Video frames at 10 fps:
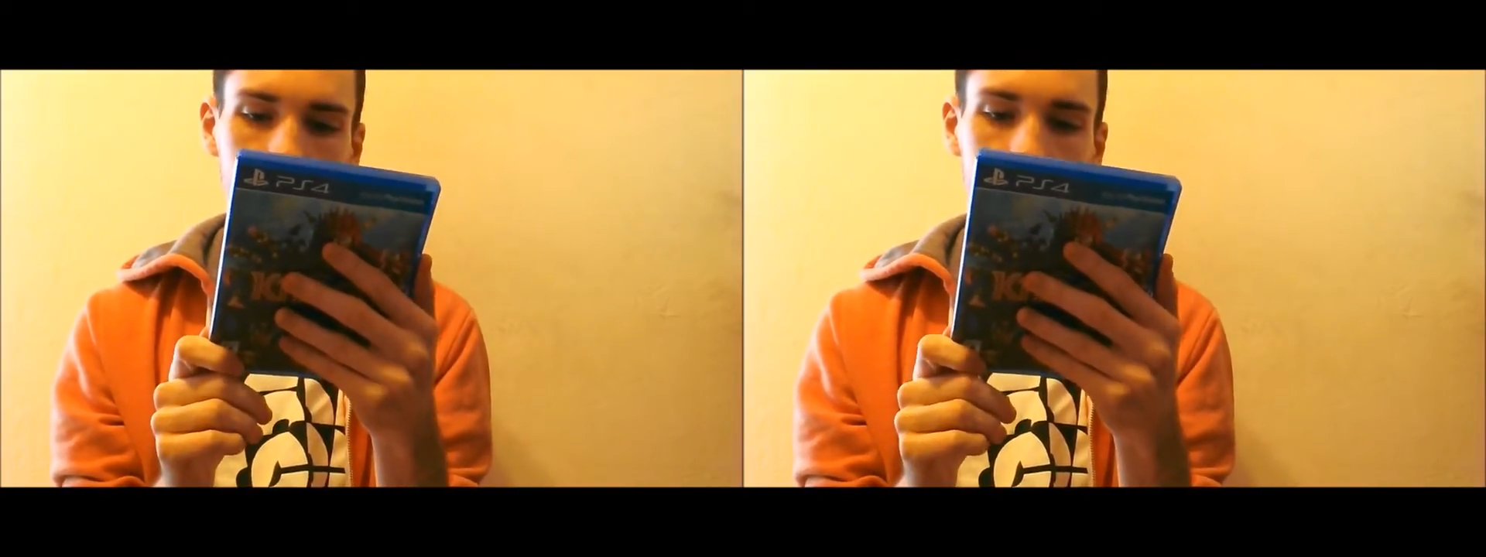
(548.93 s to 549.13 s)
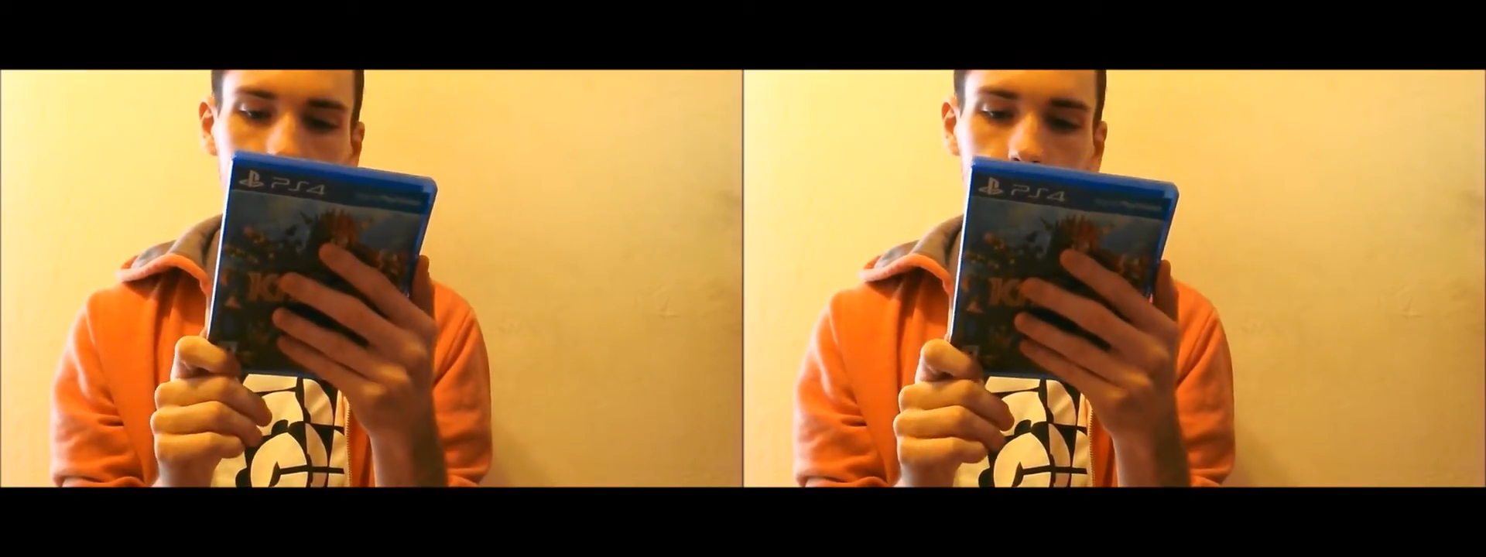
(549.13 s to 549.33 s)

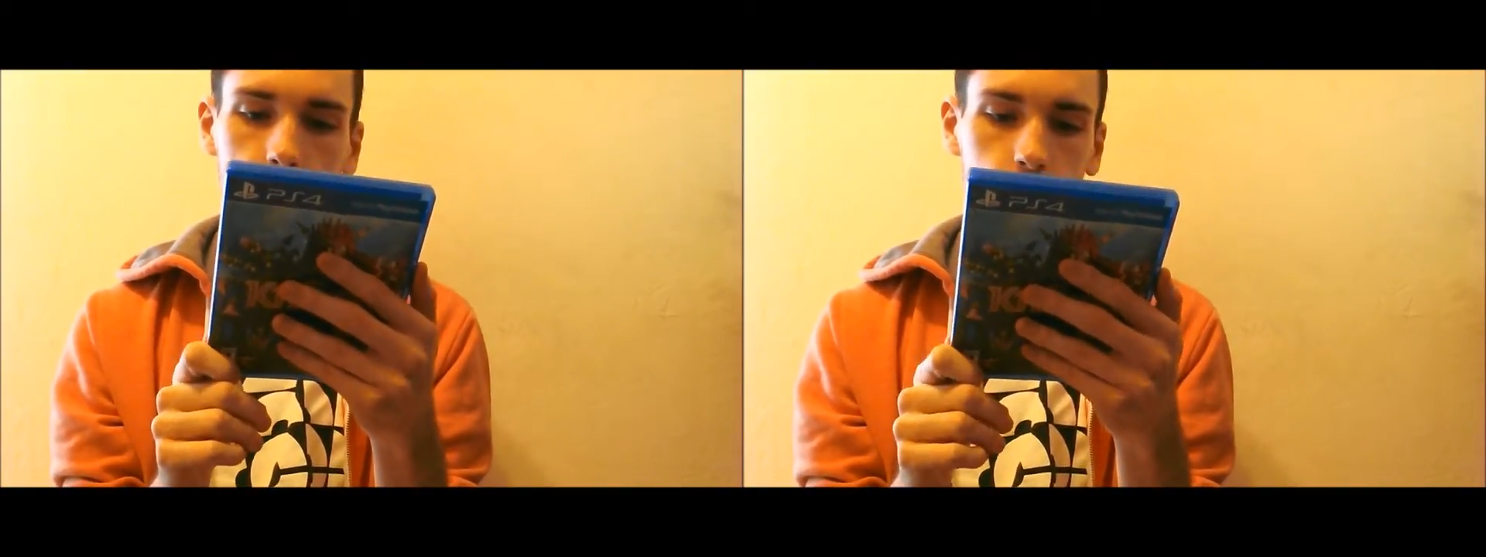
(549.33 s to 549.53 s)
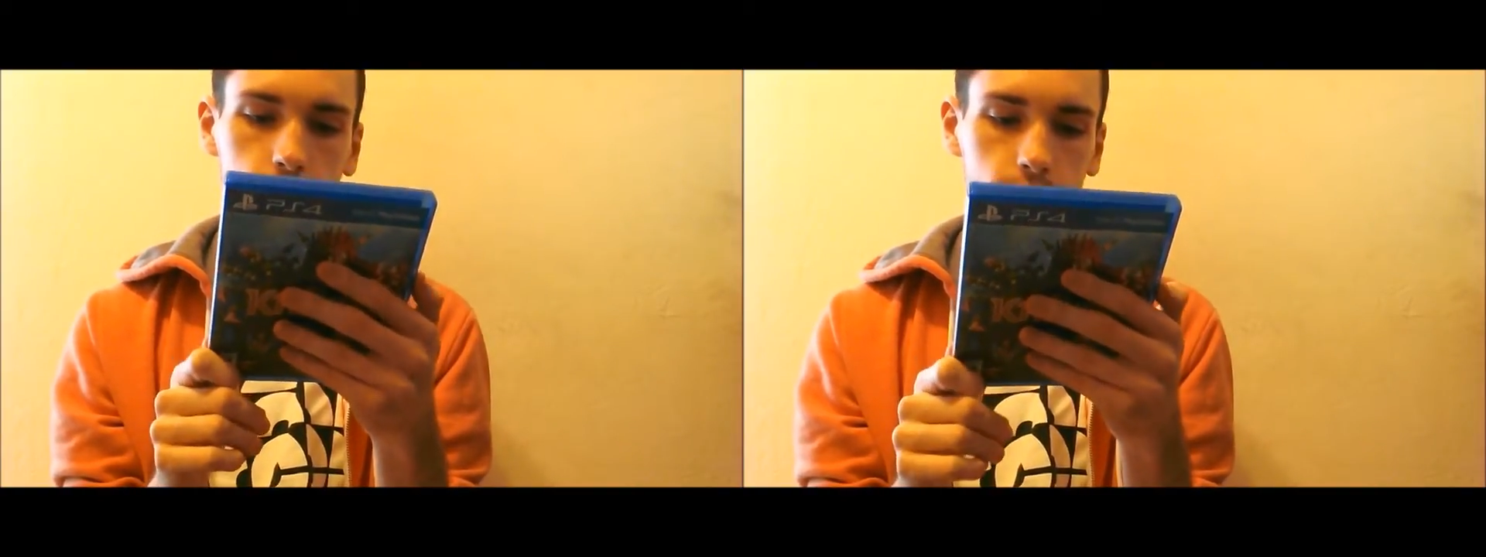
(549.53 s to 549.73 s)
You
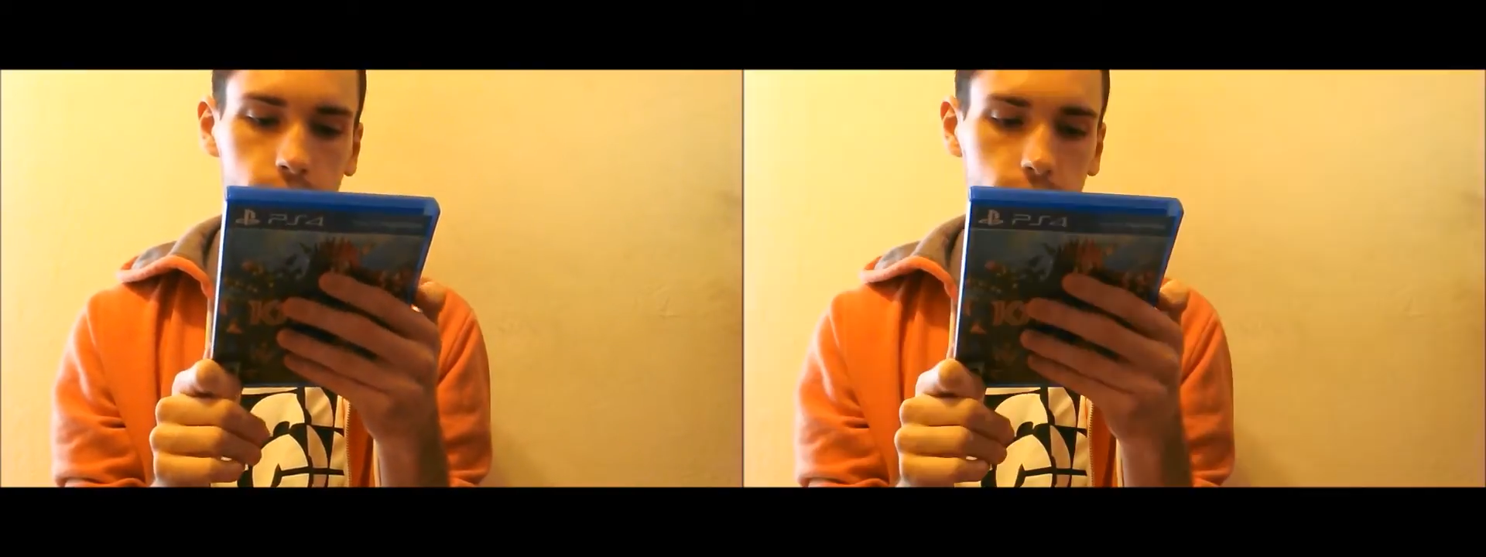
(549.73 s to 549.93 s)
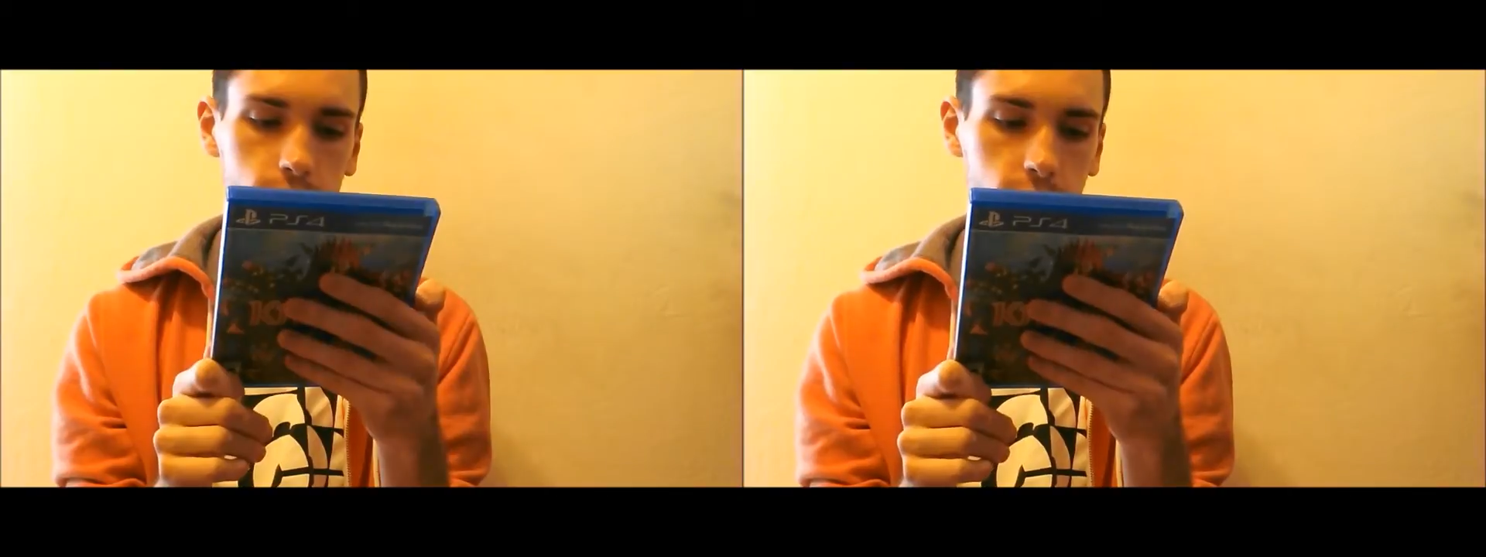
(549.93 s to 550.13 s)
know,
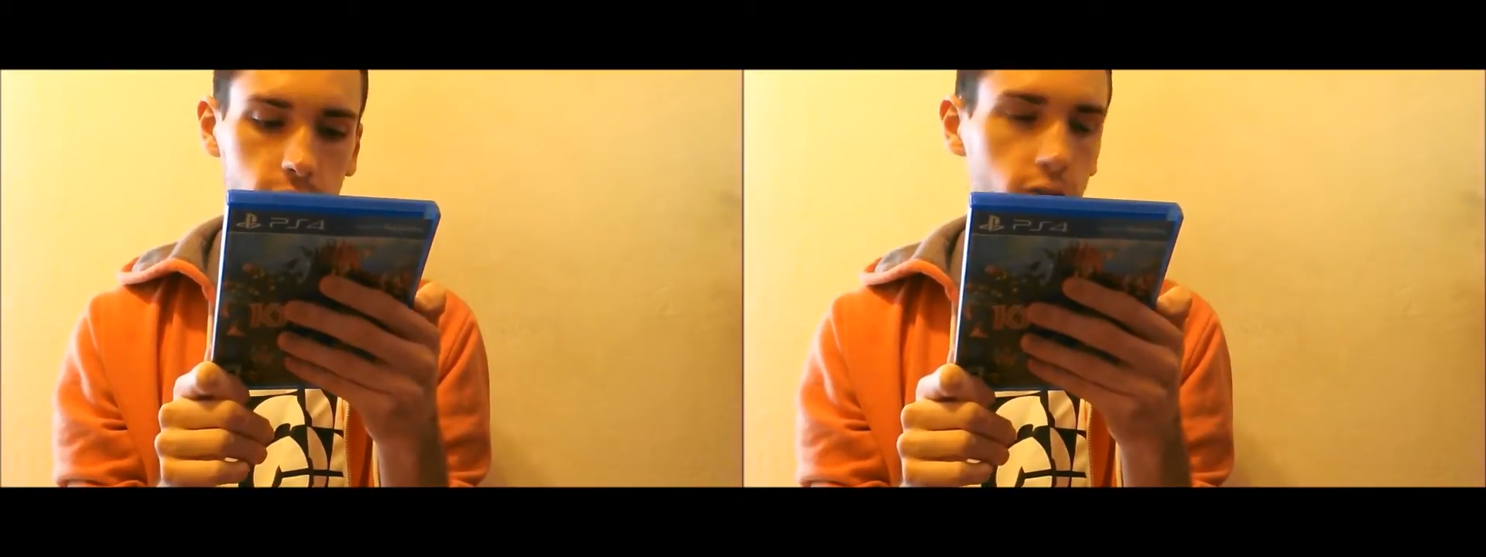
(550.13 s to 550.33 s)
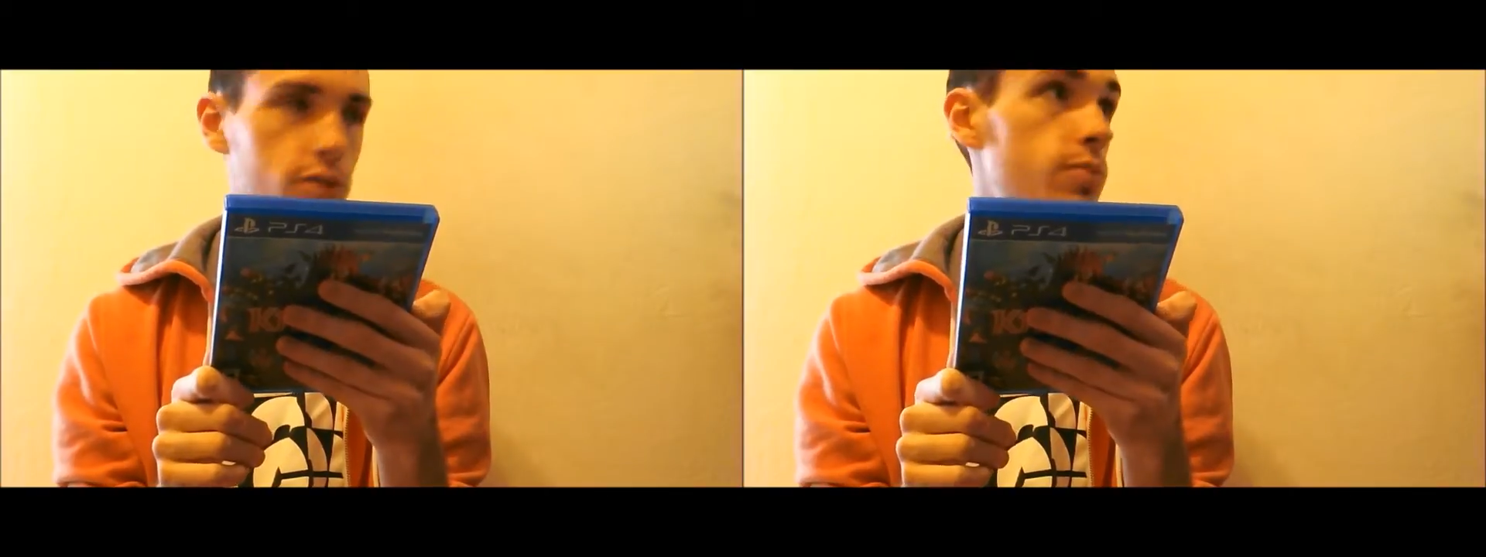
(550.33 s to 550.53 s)
those